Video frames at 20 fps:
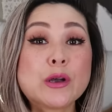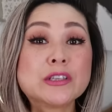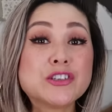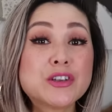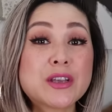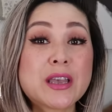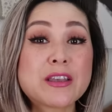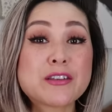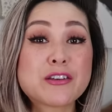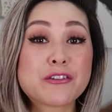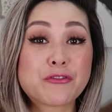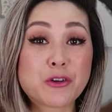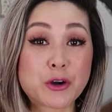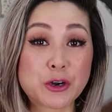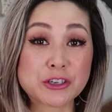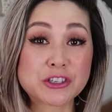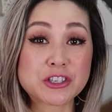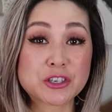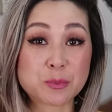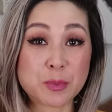Once you get your
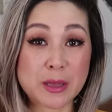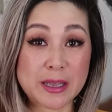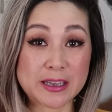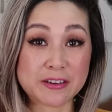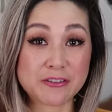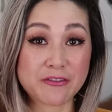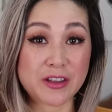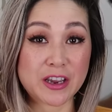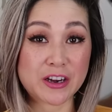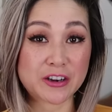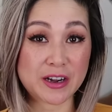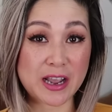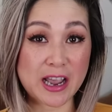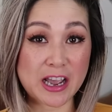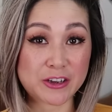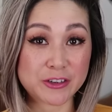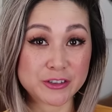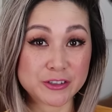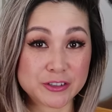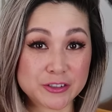furniture plan figured
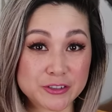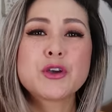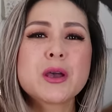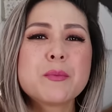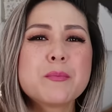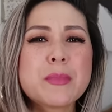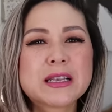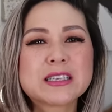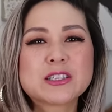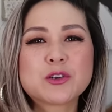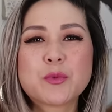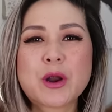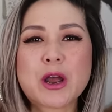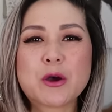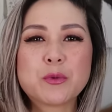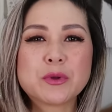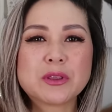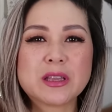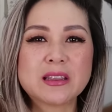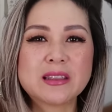out, you can mess
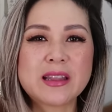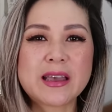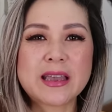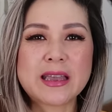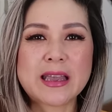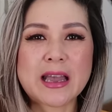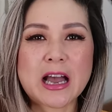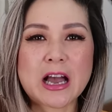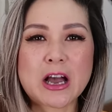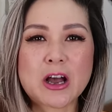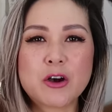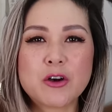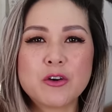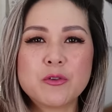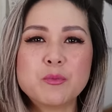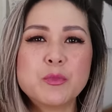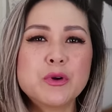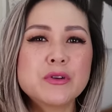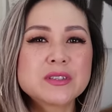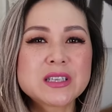around with the
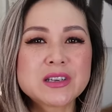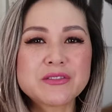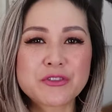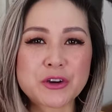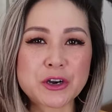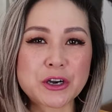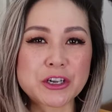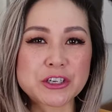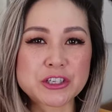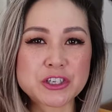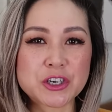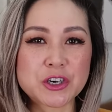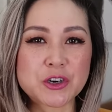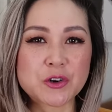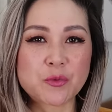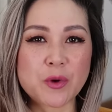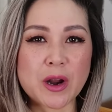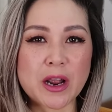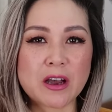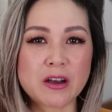layout, move some
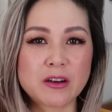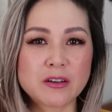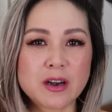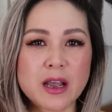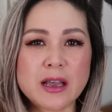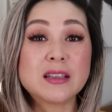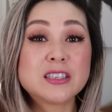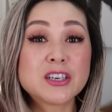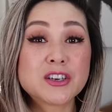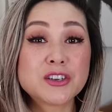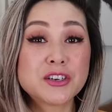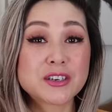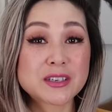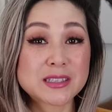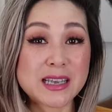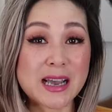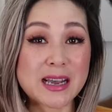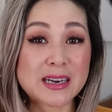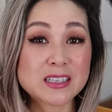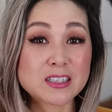furniture around until you're
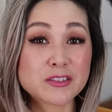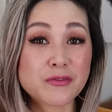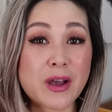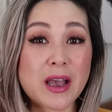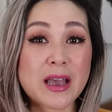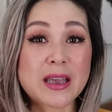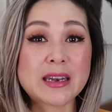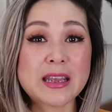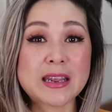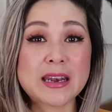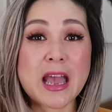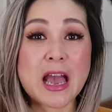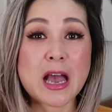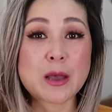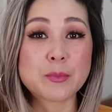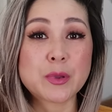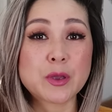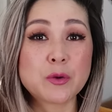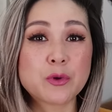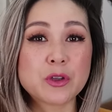satisfied and
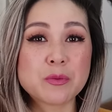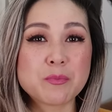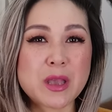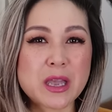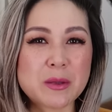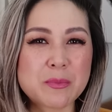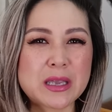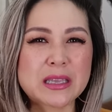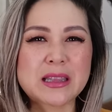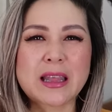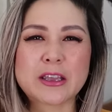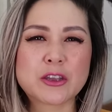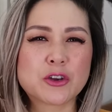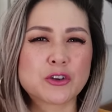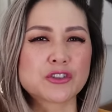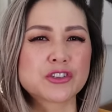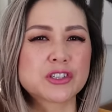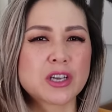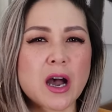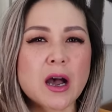happy with maybe like
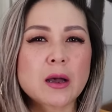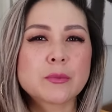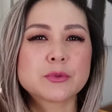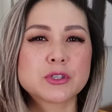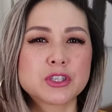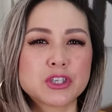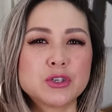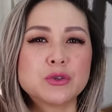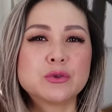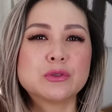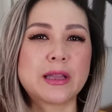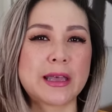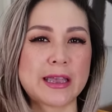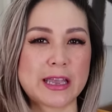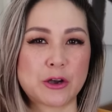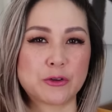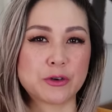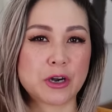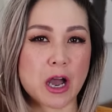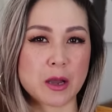your top 2
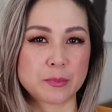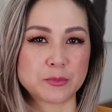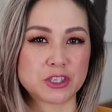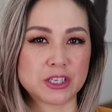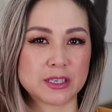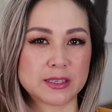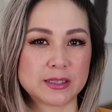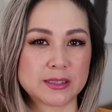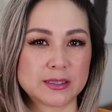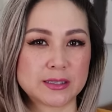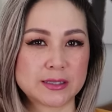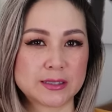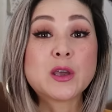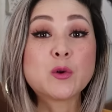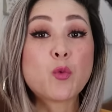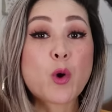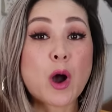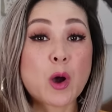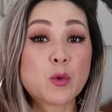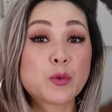layout options.
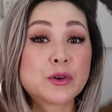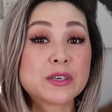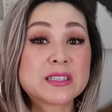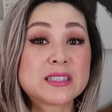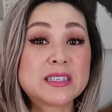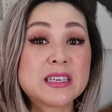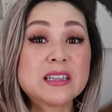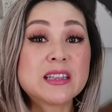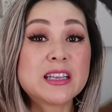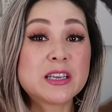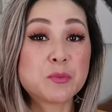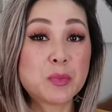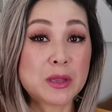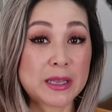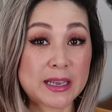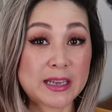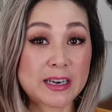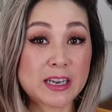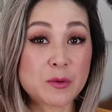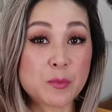Then while we're still in
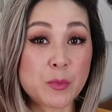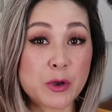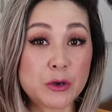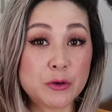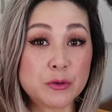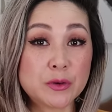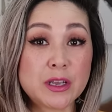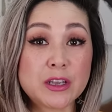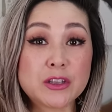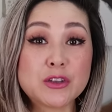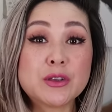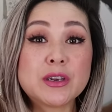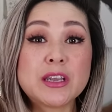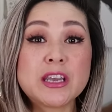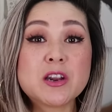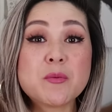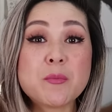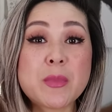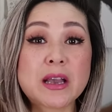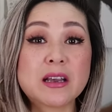planning mode, you
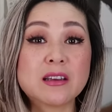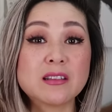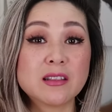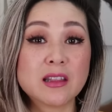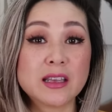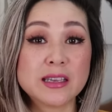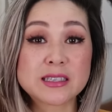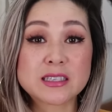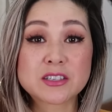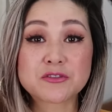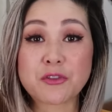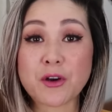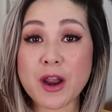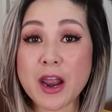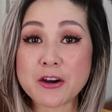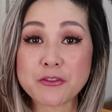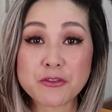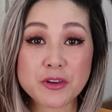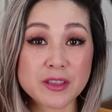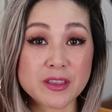need to make a list for
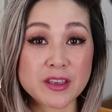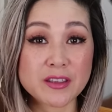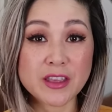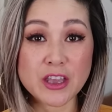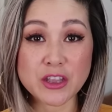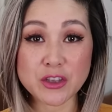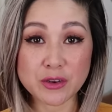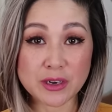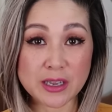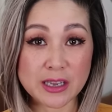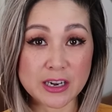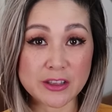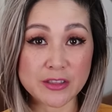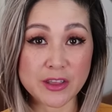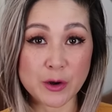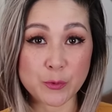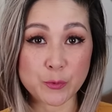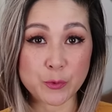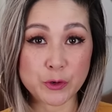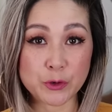everything that you need in
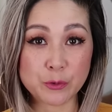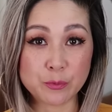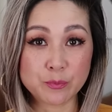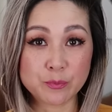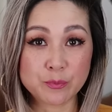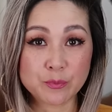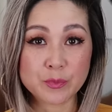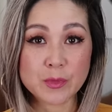that room.